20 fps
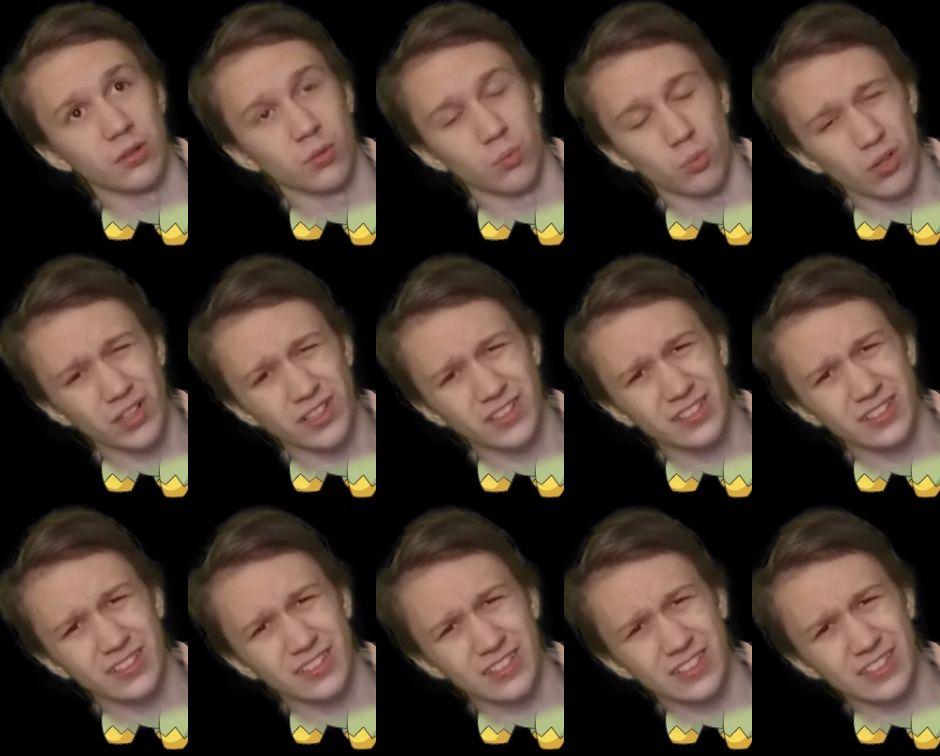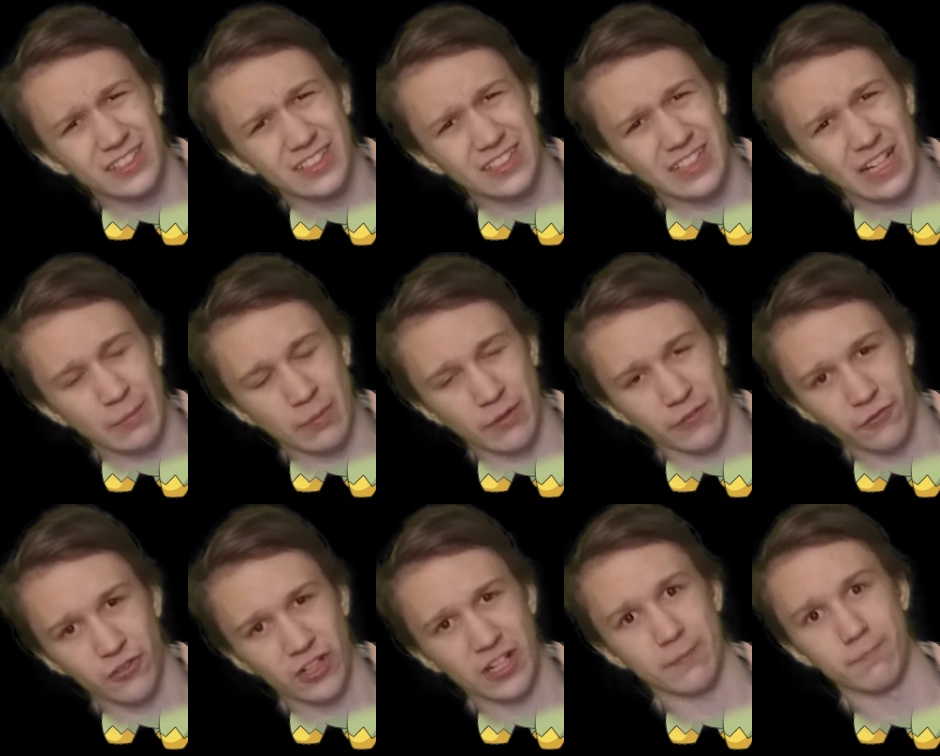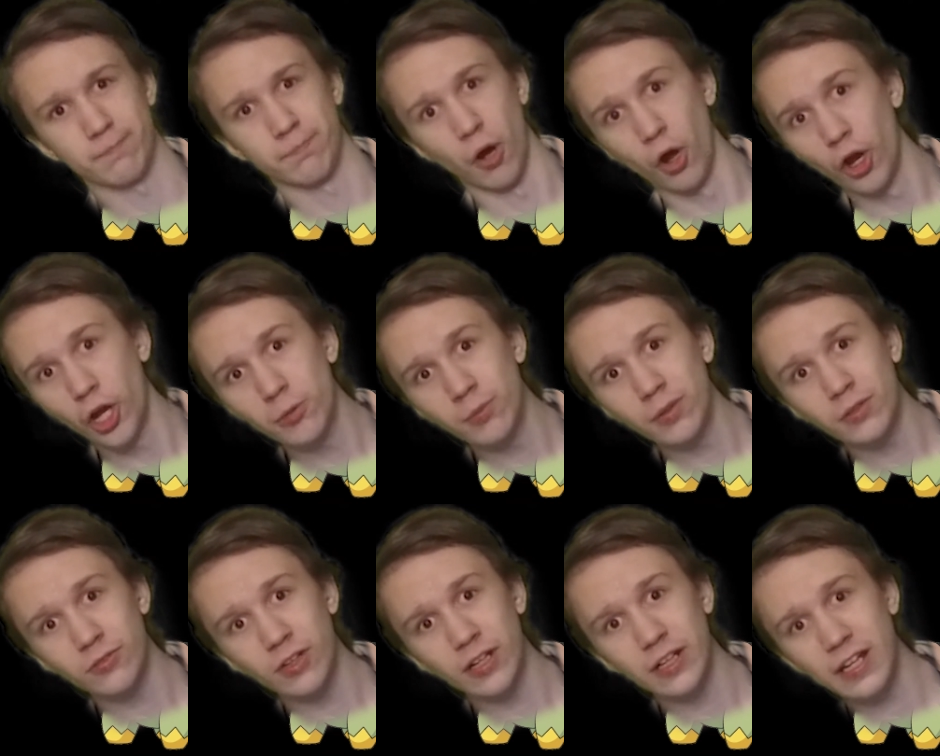What? I'm a freaking
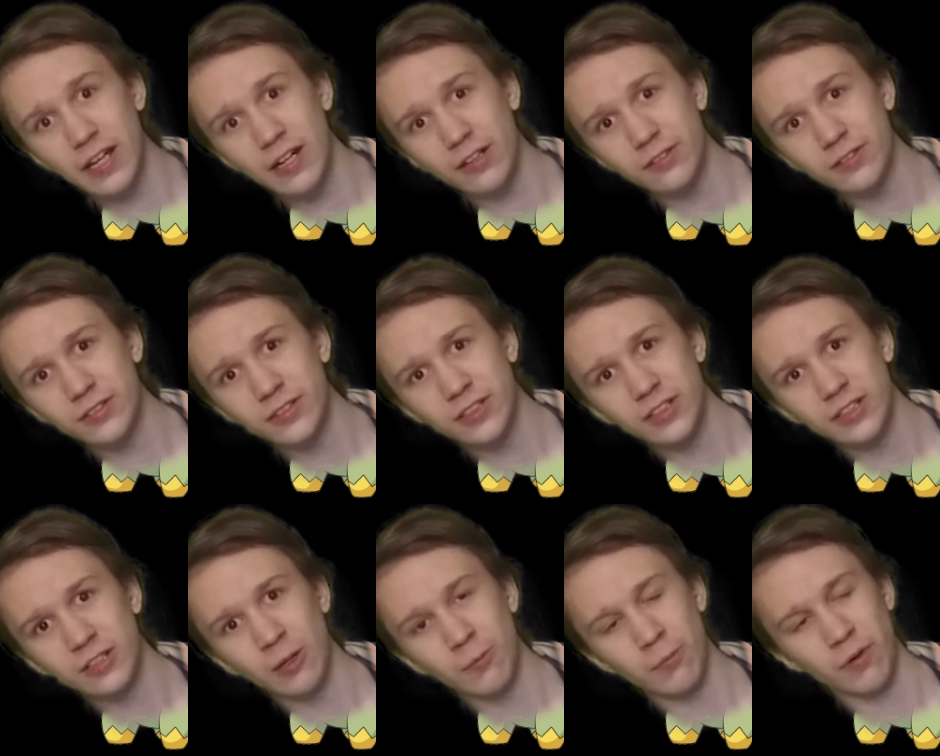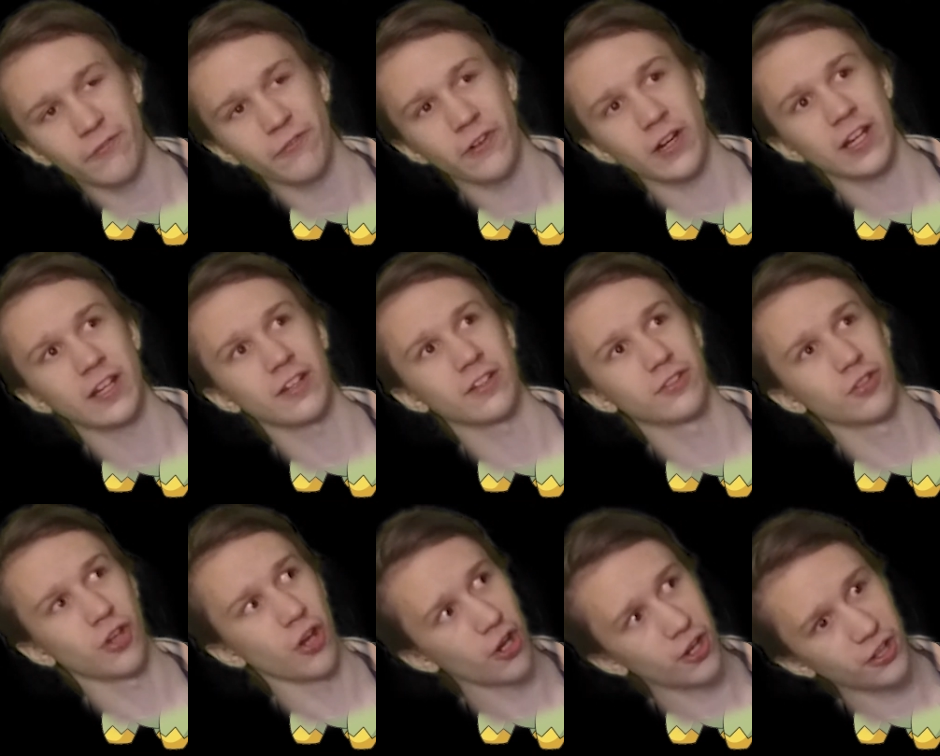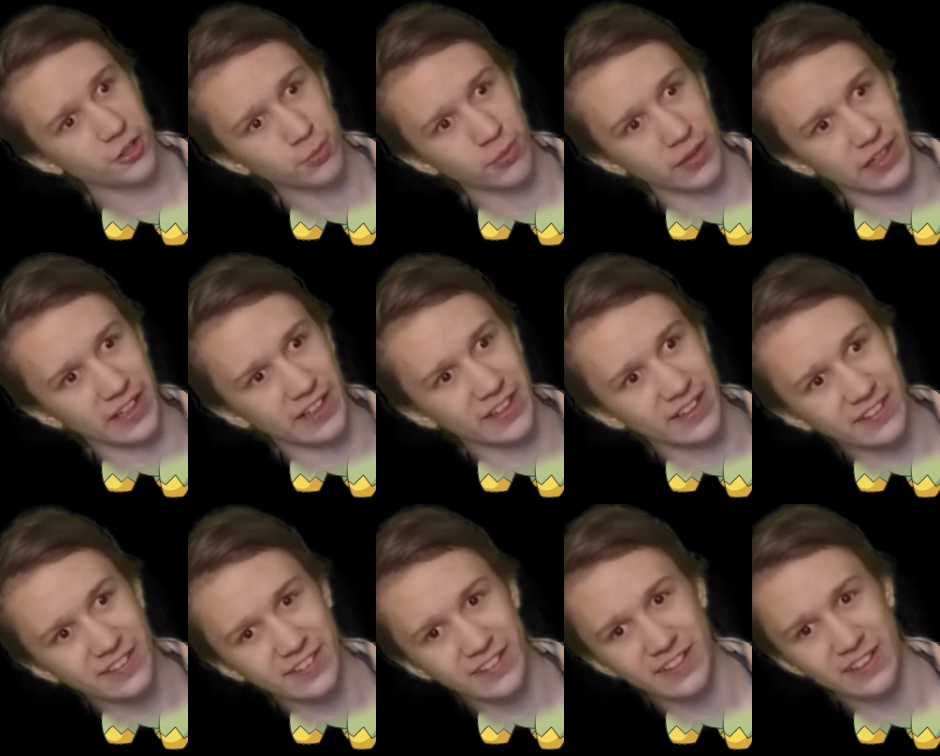Pokemon right now? My am fucking Turtwig.
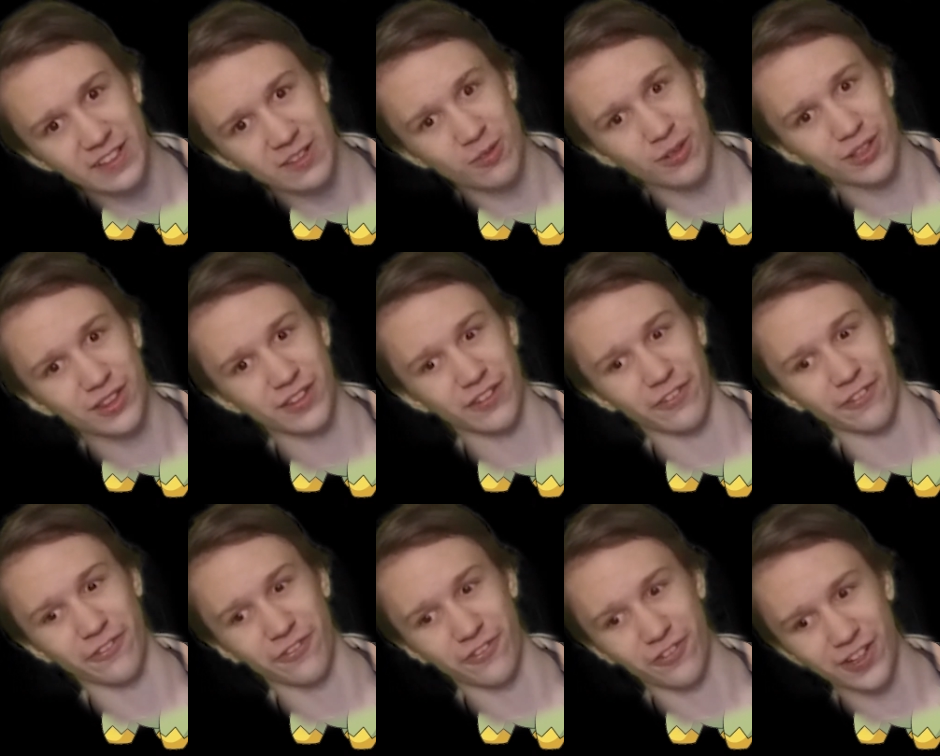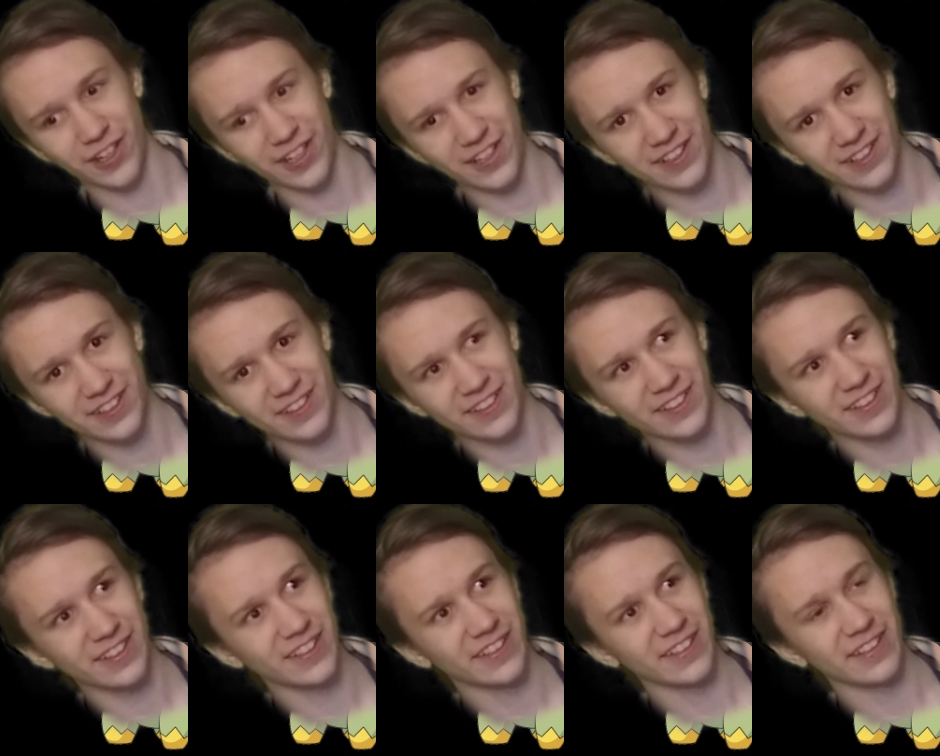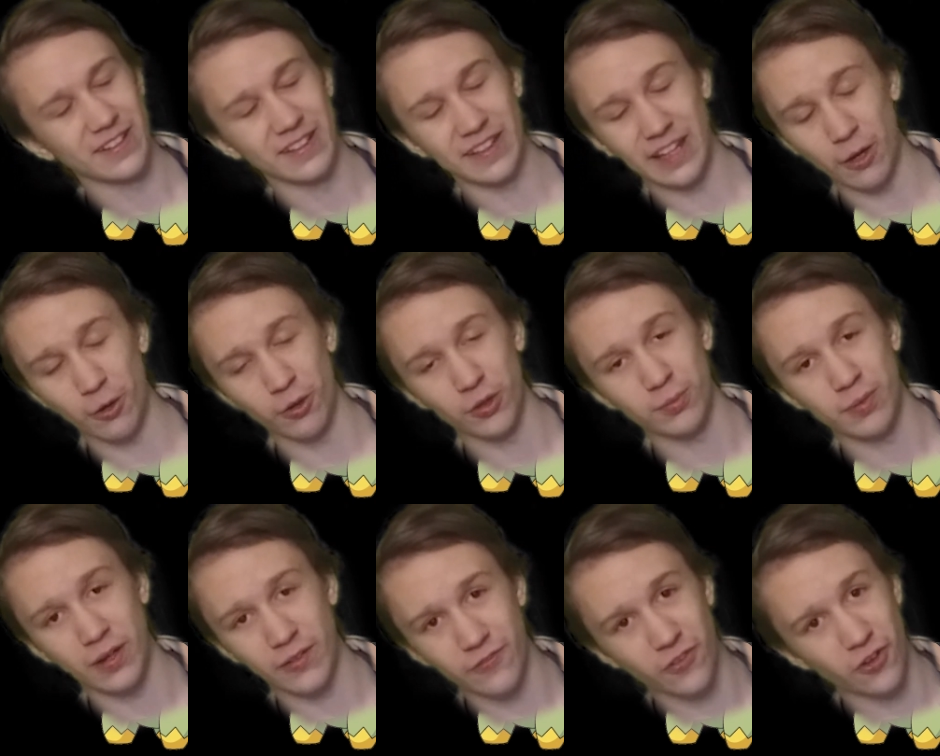What the frick? That
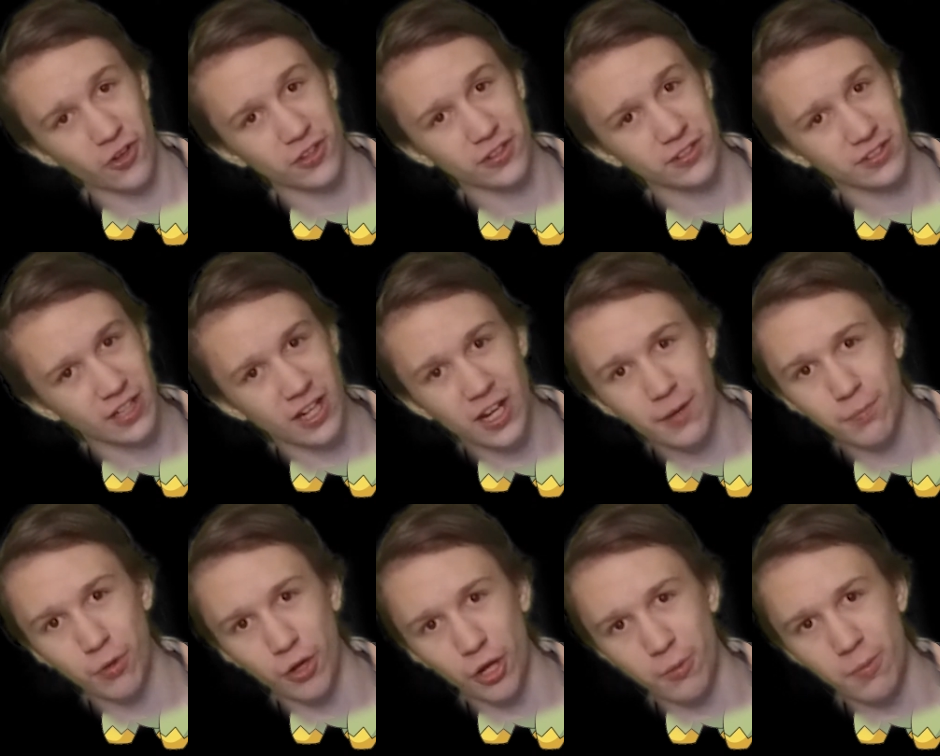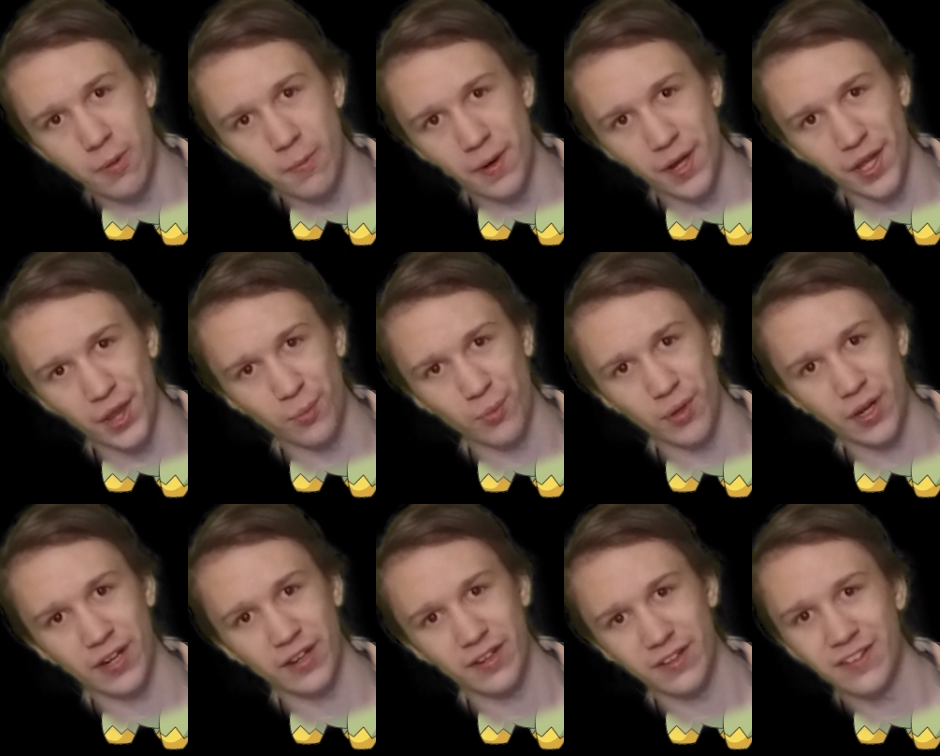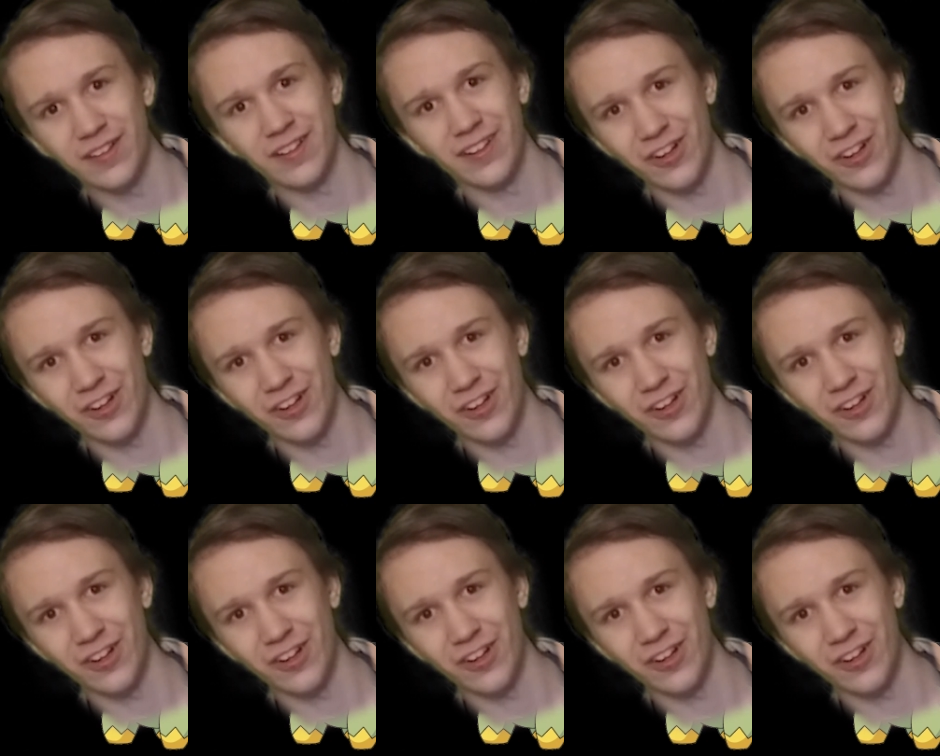was my first starter Pokemon, by the way.